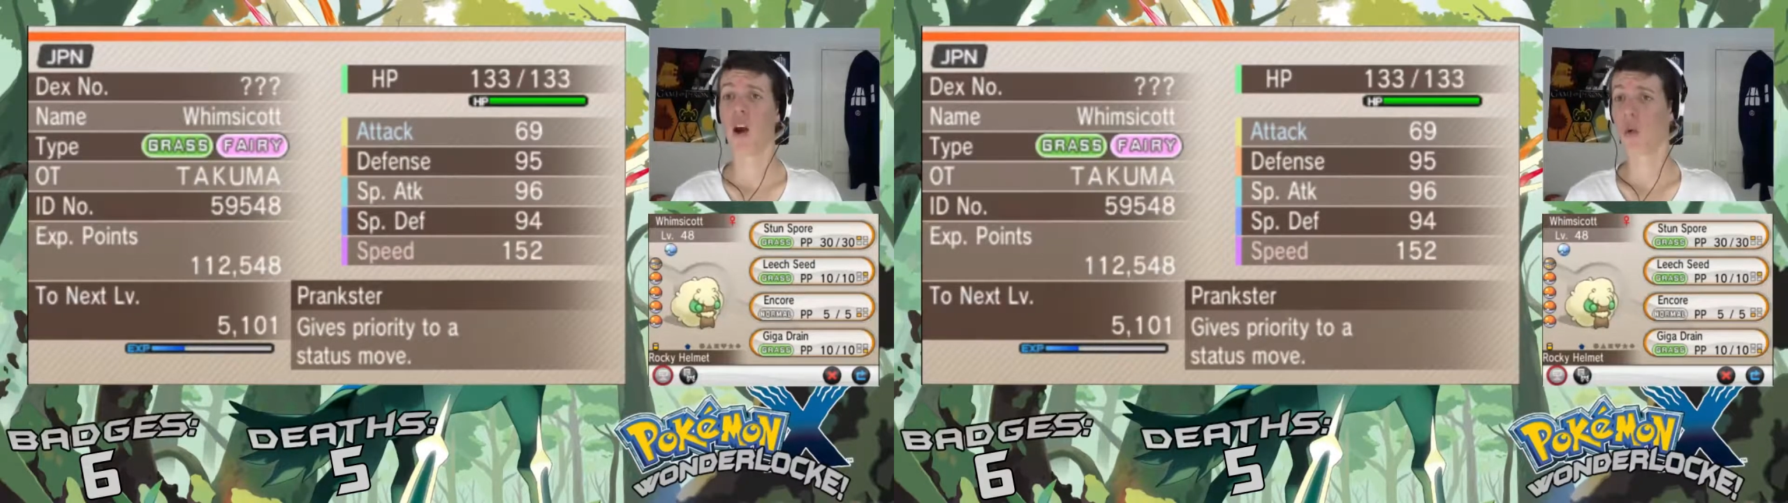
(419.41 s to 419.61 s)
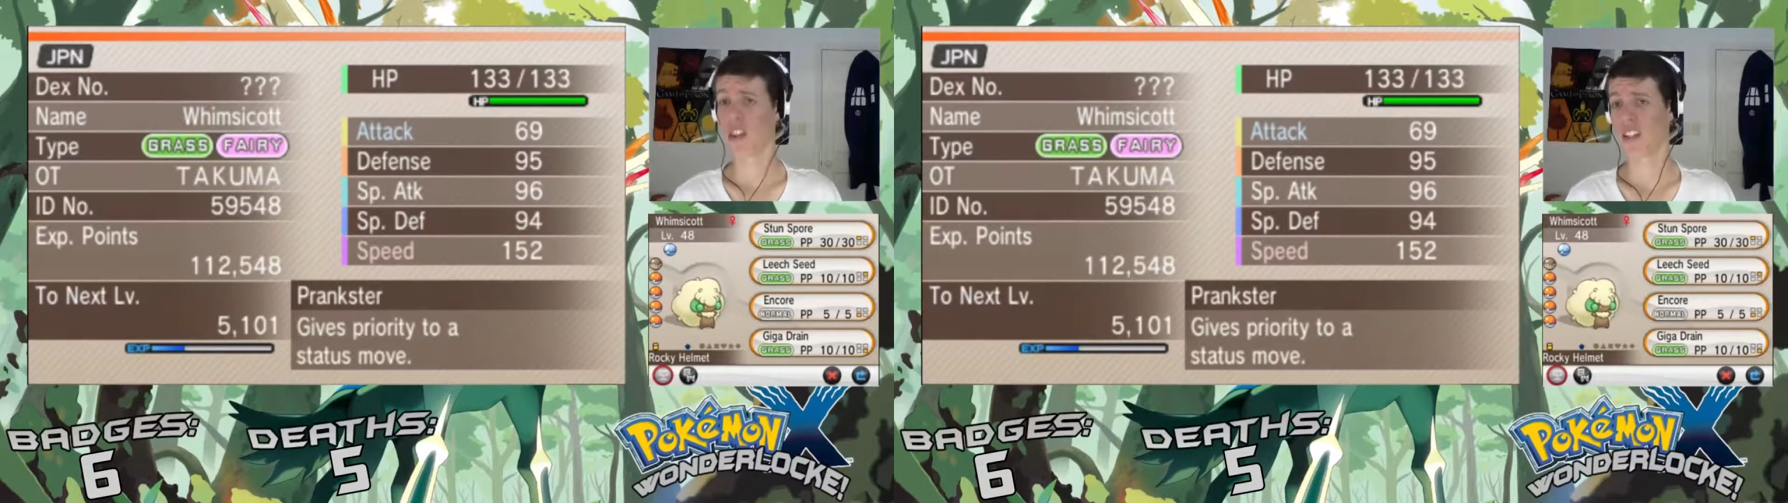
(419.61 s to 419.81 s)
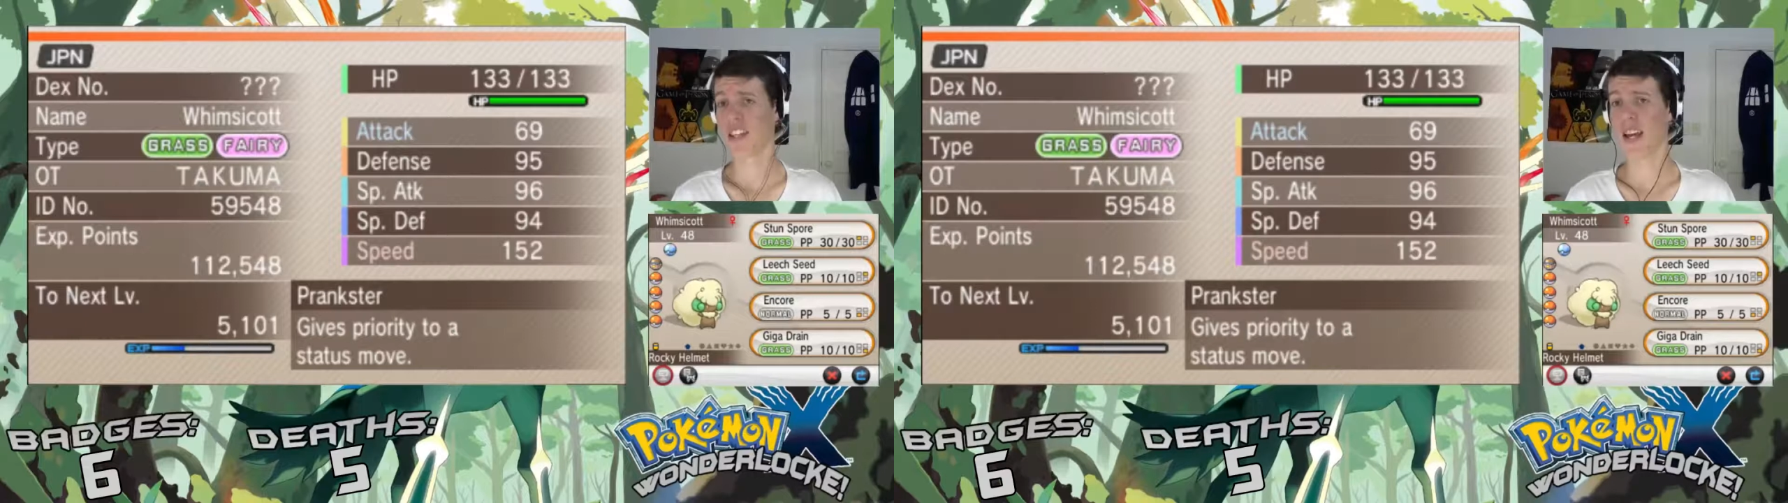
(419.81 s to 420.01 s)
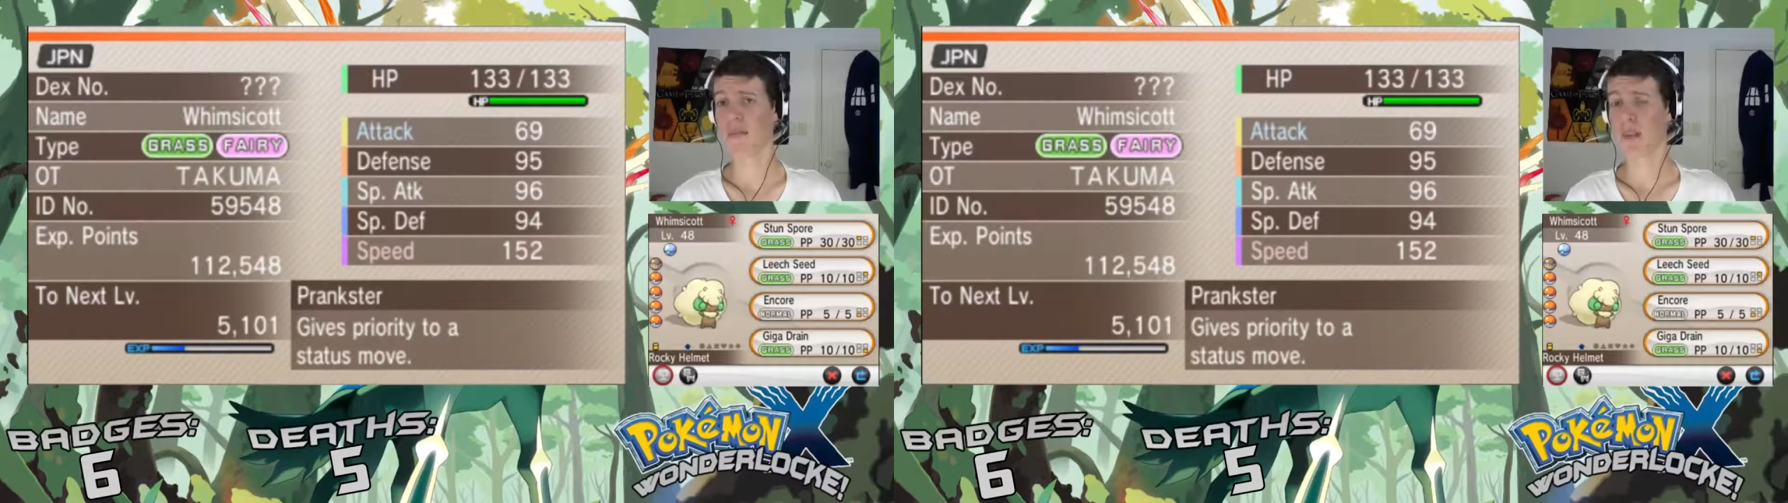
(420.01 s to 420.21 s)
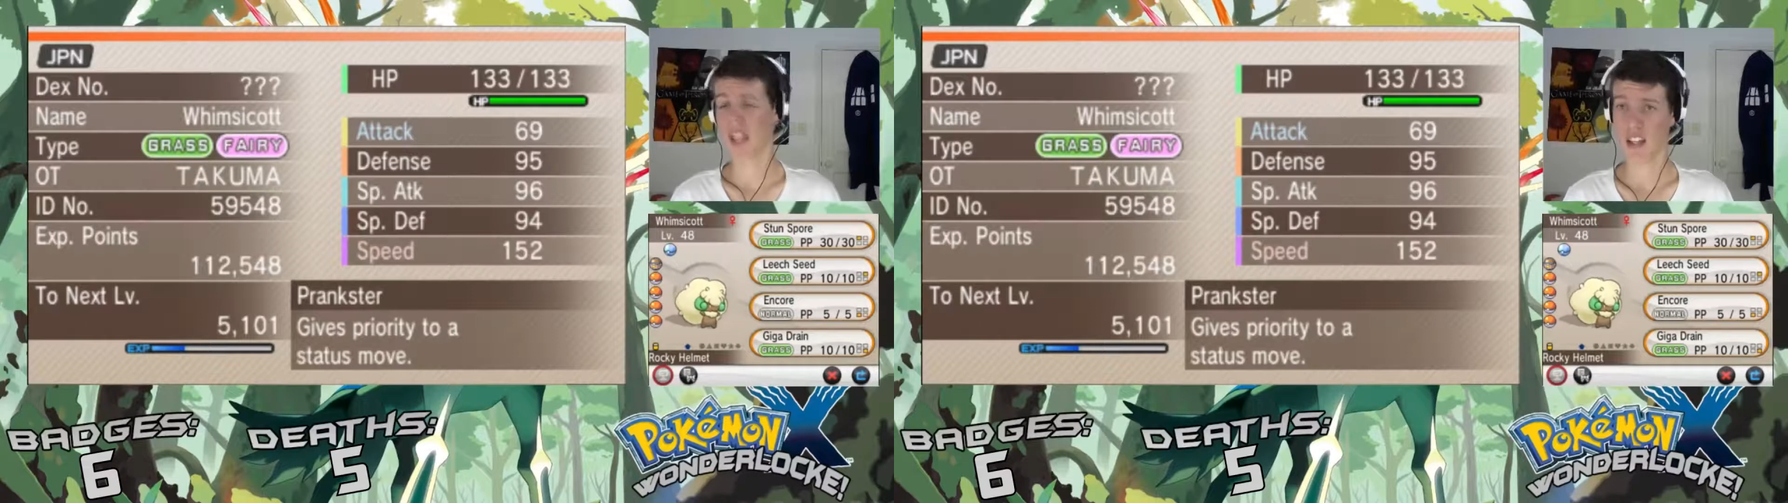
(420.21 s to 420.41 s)
with the
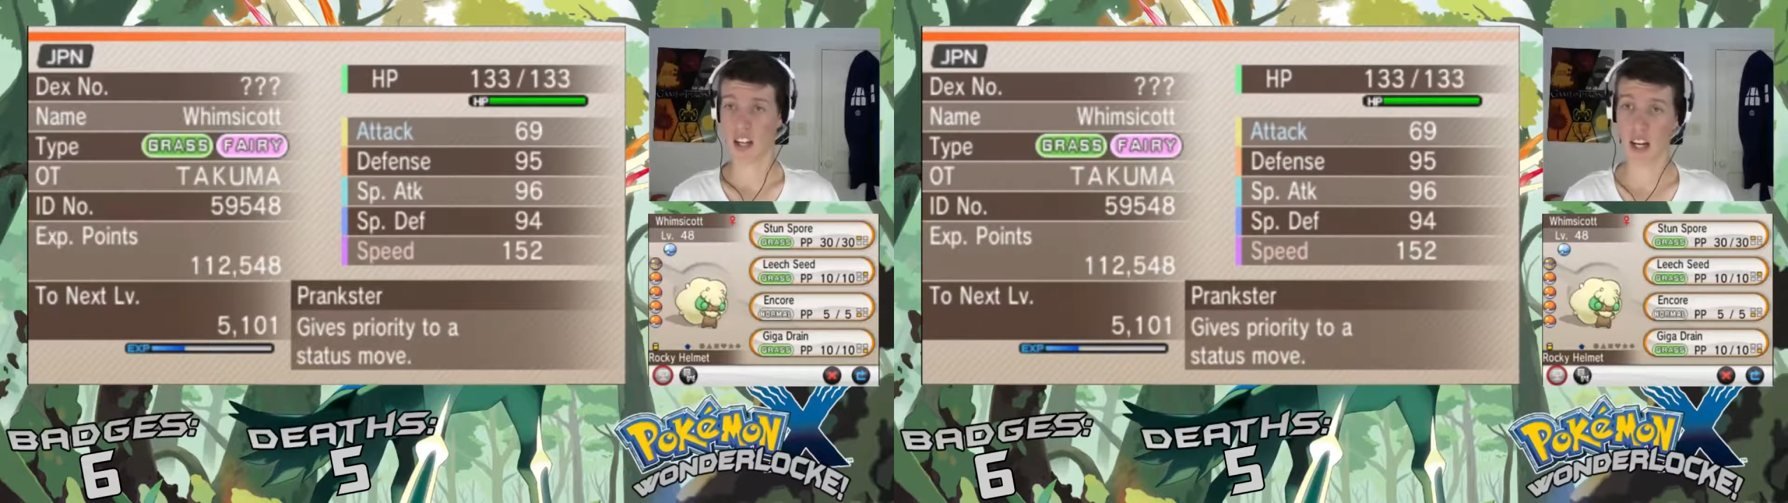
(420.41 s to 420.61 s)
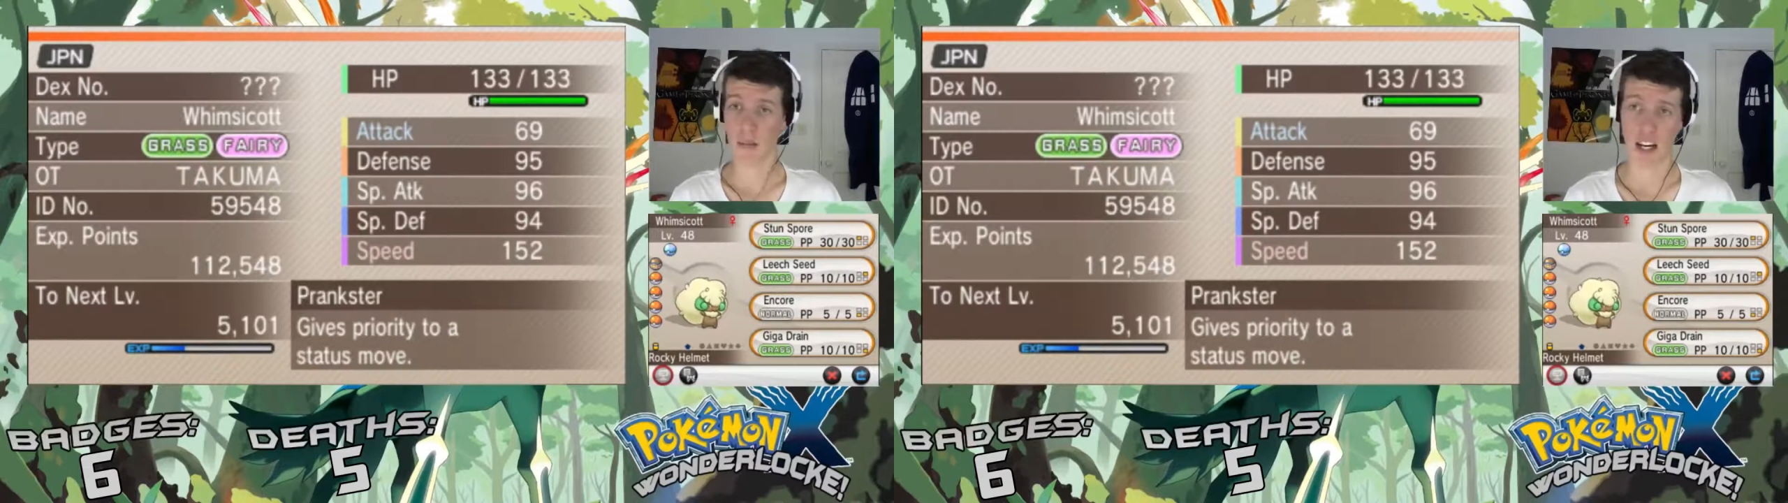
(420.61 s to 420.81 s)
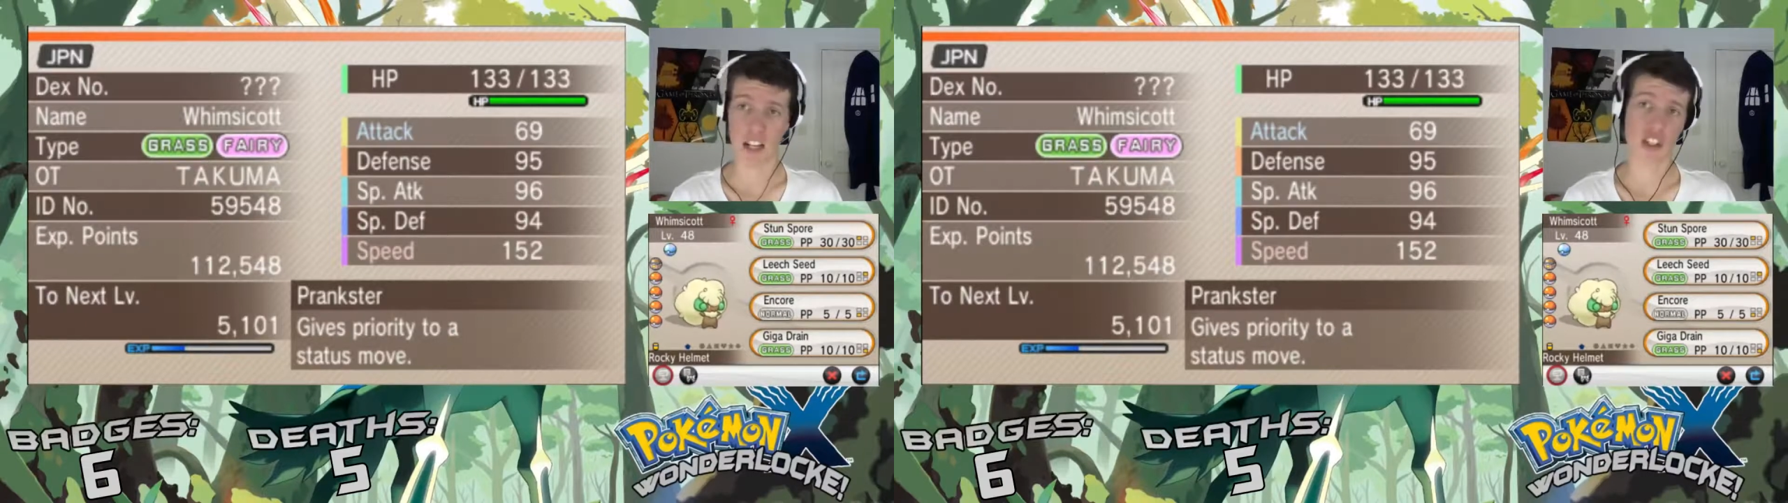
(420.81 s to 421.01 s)
TM being Calm Mind,